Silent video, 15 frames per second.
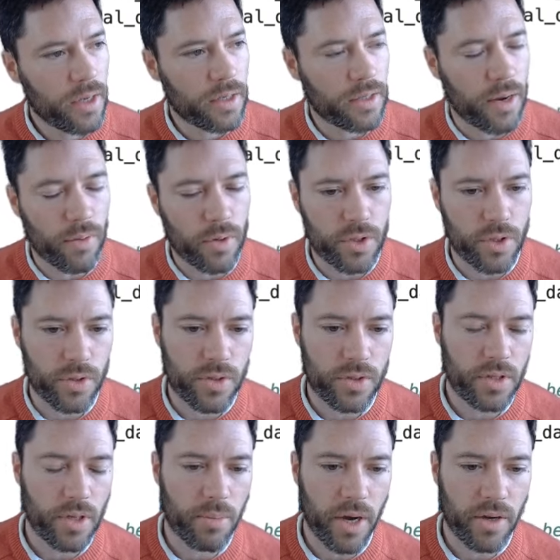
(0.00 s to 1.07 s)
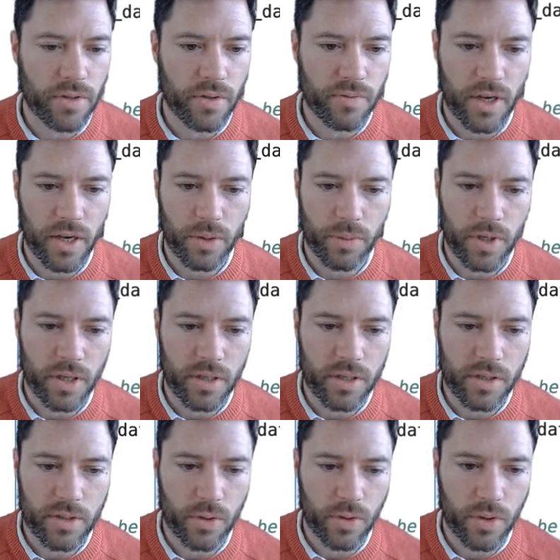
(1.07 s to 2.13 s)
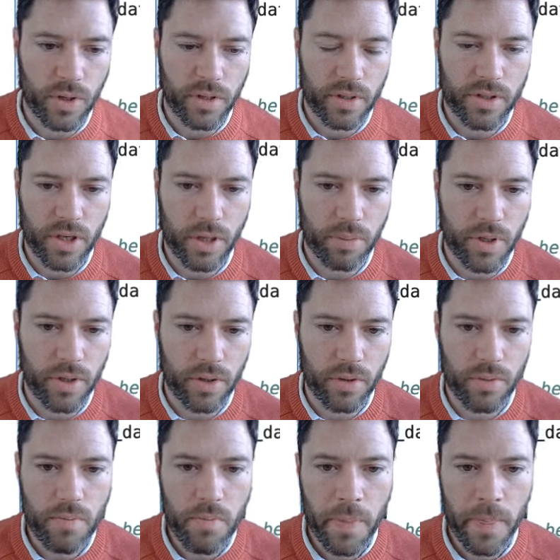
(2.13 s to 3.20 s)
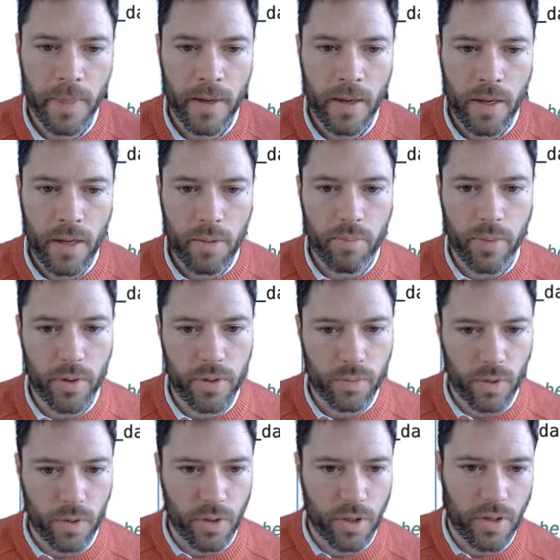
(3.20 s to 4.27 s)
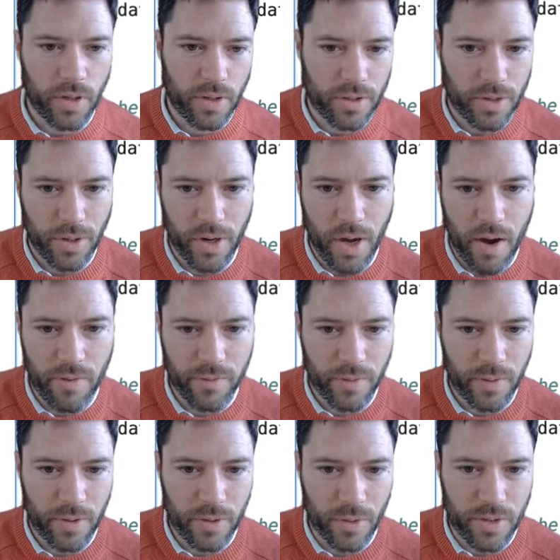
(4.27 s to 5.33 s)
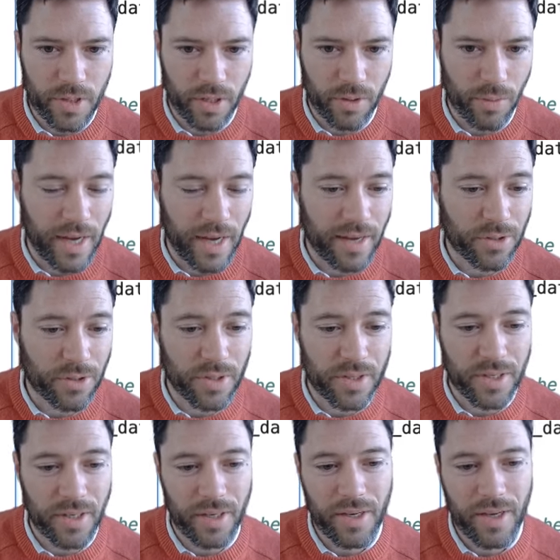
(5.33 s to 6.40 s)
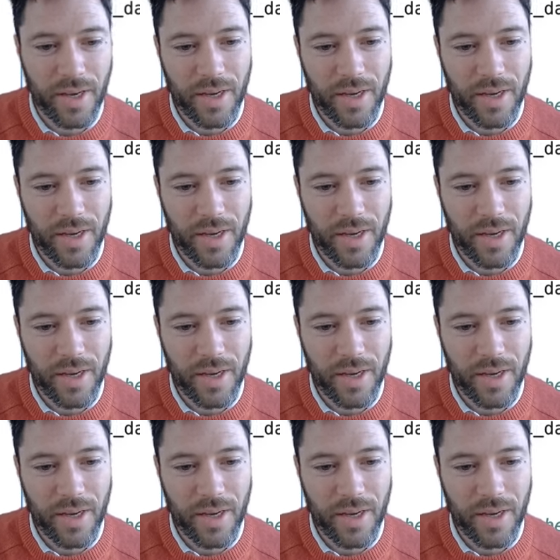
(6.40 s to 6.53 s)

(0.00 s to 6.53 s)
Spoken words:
That reduces the amount of data we need to store in the GPU. But we're going to turn off using reentrancy.